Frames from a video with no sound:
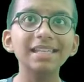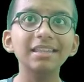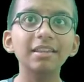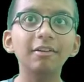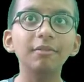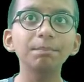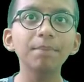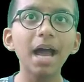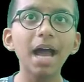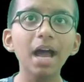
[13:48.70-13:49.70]
the
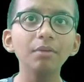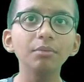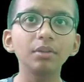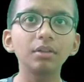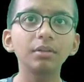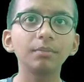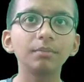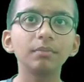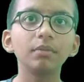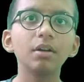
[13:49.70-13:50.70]
power
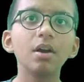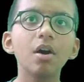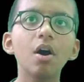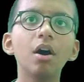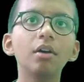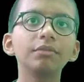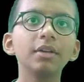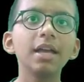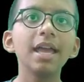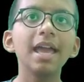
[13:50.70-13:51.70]
of
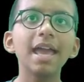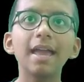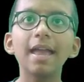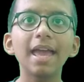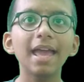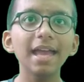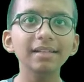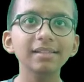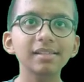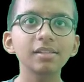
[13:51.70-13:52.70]

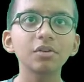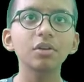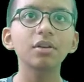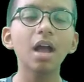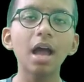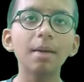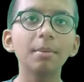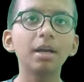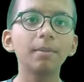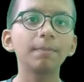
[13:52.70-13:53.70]
x
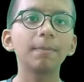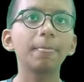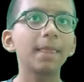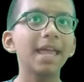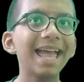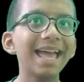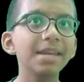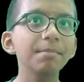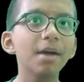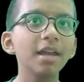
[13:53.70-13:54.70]
comma
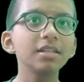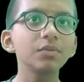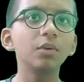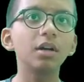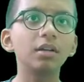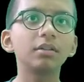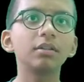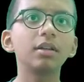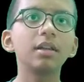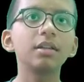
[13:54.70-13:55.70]
n minus 1
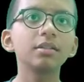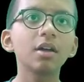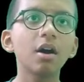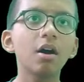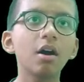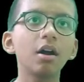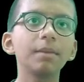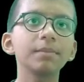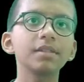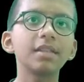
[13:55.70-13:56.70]

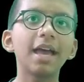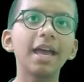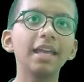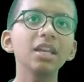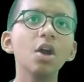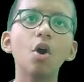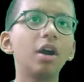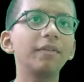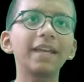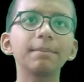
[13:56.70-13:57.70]
times the n,
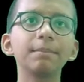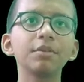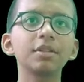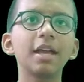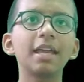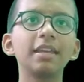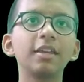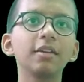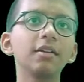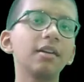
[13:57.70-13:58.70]
or we can put n
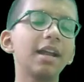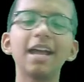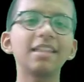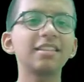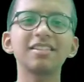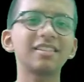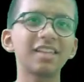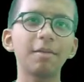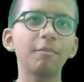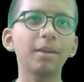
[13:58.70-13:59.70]
here, and this is the
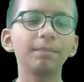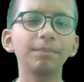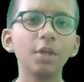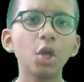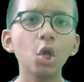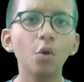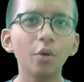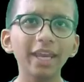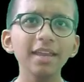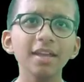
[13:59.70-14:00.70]
same way.
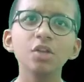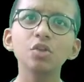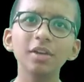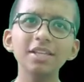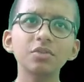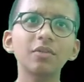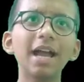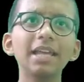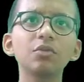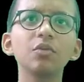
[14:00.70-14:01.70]
Okay, so let's
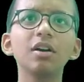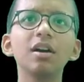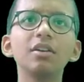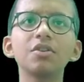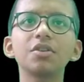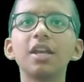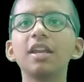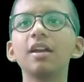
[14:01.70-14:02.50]
try to understand